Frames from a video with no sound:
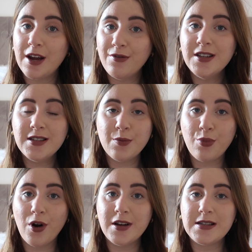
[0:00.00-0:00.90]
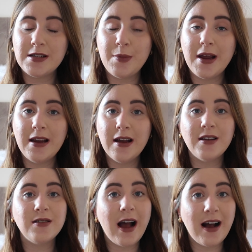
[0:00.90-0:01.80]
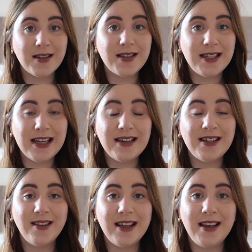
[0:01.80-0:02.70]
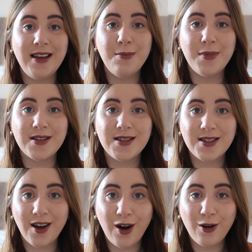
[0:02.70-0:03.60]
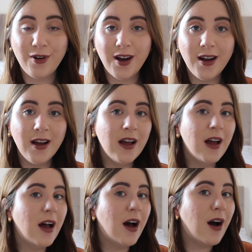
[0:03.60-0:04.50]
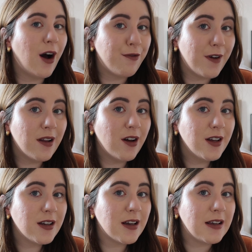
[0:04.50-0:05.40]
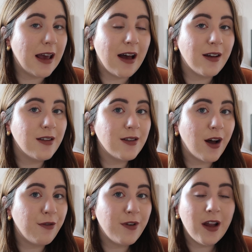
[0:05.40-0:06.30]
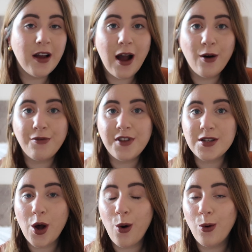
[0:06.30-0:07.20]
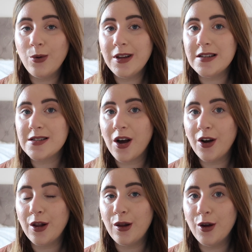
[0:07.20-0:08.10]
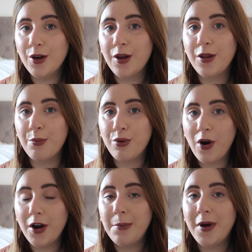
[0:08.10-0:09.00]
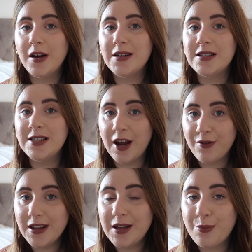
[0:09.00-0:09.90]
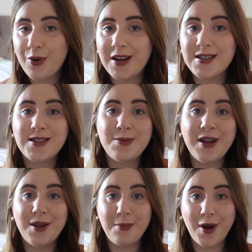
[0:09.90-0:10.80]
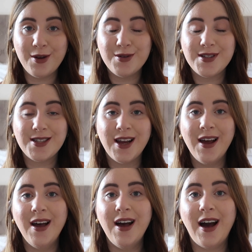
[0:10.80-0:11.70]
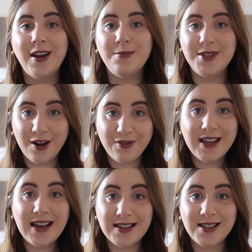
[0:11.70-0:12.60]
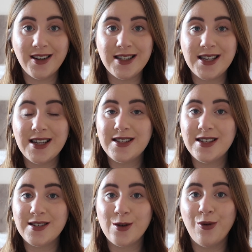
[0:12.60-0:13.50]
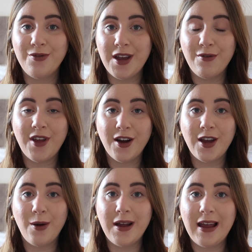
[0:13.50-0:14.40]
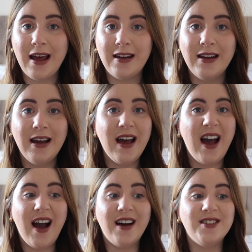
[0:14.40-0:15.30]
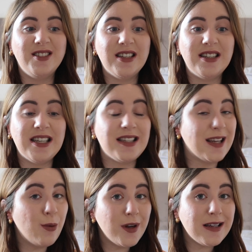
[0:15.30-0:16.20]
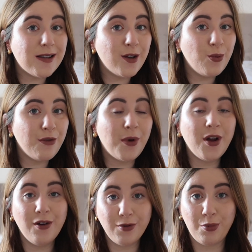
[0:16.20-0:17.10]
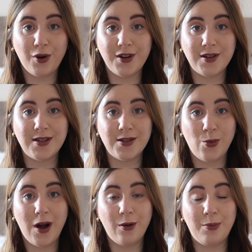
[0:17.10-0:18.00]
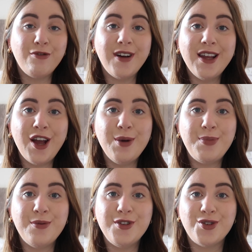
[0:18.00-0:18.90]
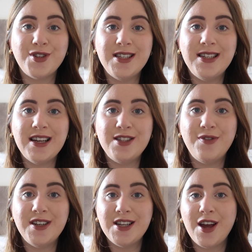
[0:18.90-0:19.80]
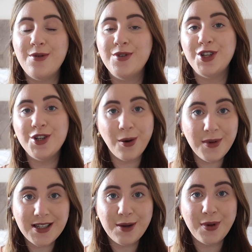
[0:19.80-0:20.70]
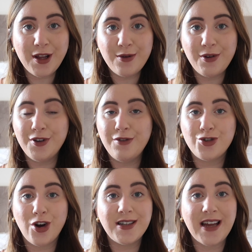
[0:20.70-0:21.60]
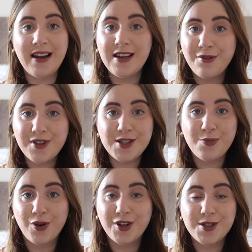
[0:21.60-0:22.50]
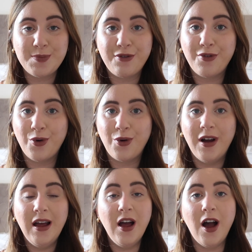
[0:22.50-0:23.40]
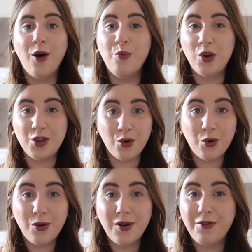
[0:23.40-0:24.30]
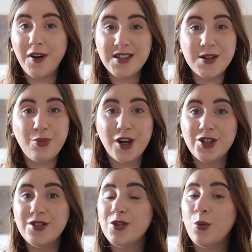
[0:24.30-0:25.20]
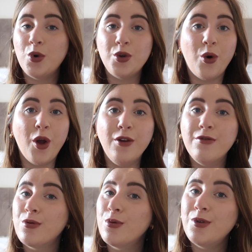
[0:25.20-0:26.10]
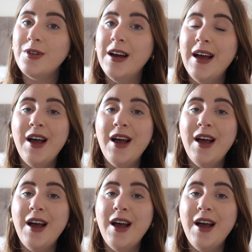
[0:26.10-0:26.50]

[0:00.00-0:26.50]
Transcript: definitely surprised me, as did the mascara. I feel like, yeah, I feel like out of this whole entire look, the primer definitely impressed me the most, and I'm definitely excited to sort of give that go again and to see what it's like with my other products as well. But I really hope you enjoyed today's video. Do comment down below if you've tried any of these products before and what your first impressions or what your overall